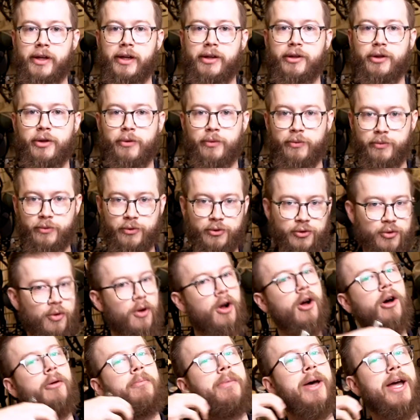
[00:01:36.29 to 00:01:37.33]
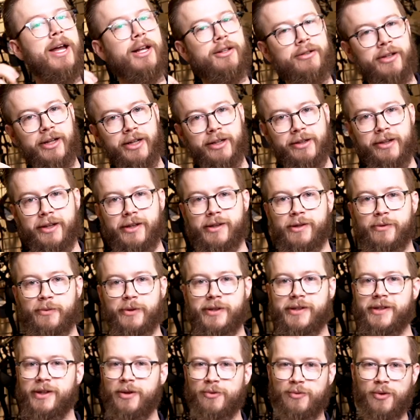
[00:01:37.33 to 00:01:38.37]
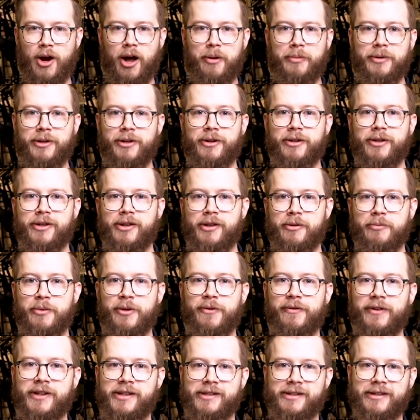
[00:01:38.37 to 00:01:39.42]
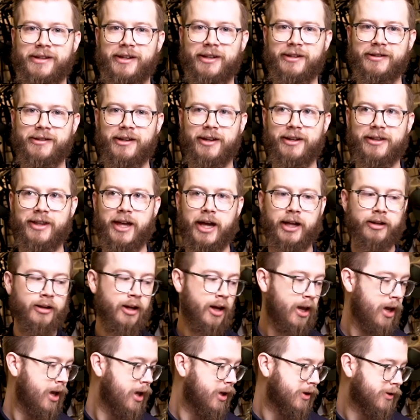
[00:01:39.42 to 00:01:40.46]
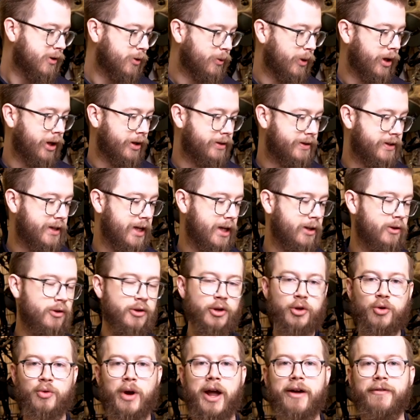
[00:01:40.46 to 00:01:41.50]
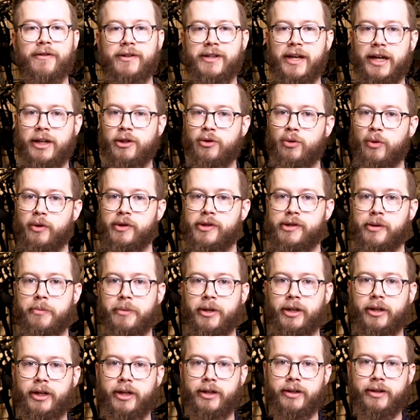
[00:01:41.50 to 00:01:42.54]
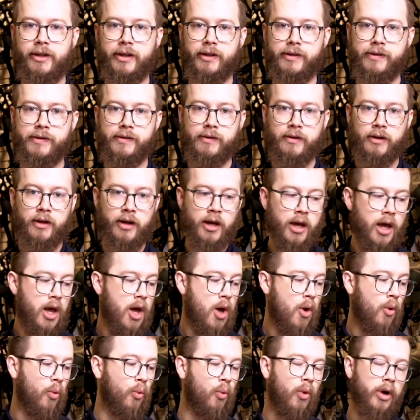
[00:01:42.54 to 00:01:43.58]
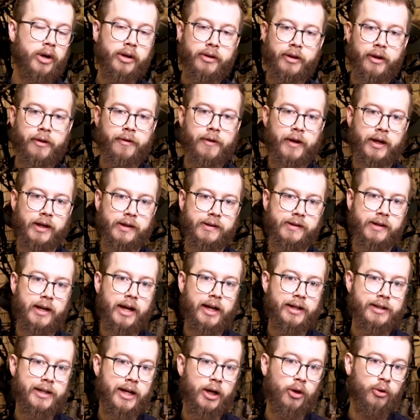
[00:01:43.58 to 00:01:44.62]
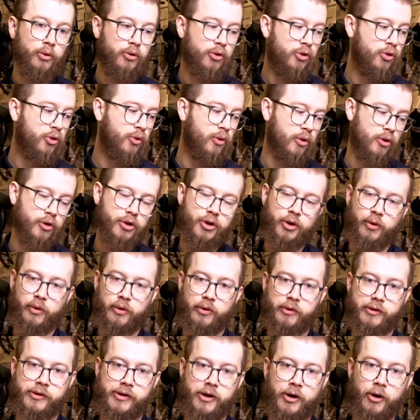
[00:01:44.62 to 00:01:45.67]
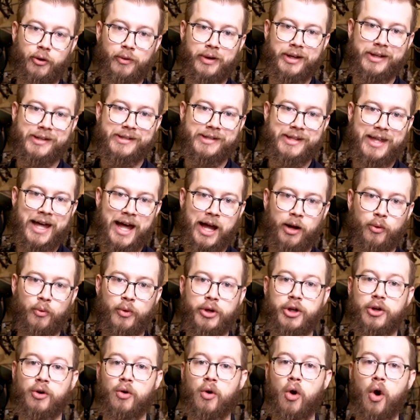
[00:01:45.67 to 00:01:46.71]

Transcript: and you draw back like this. We see Robin Hood in the movies and things like that. So we tend to gravitate towards something like this. One of the things that I tell newer shooters though is that when you're